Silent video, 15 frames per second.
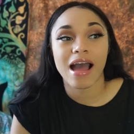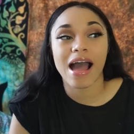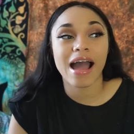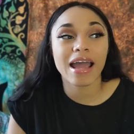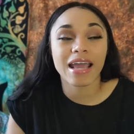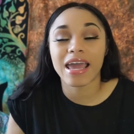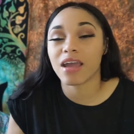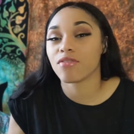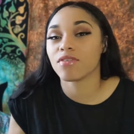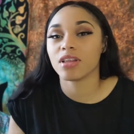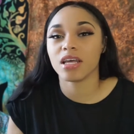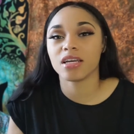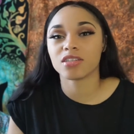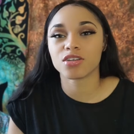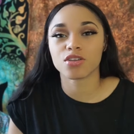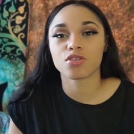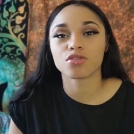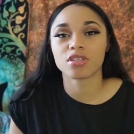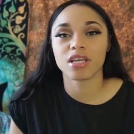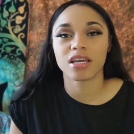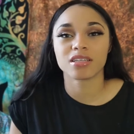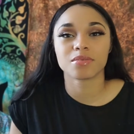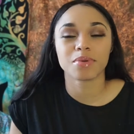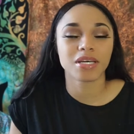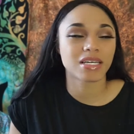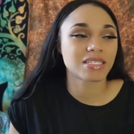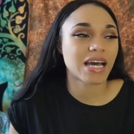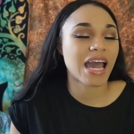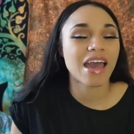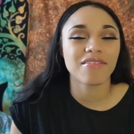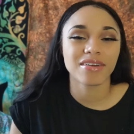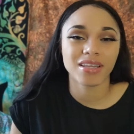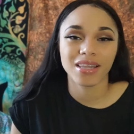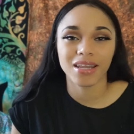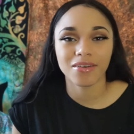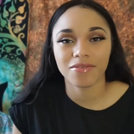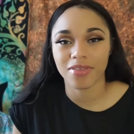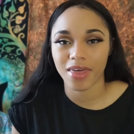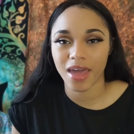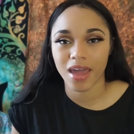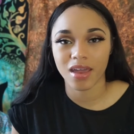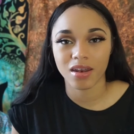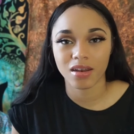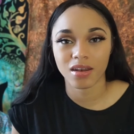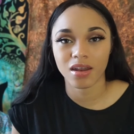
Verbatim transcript: I can't relate to those things because I haven't lived that.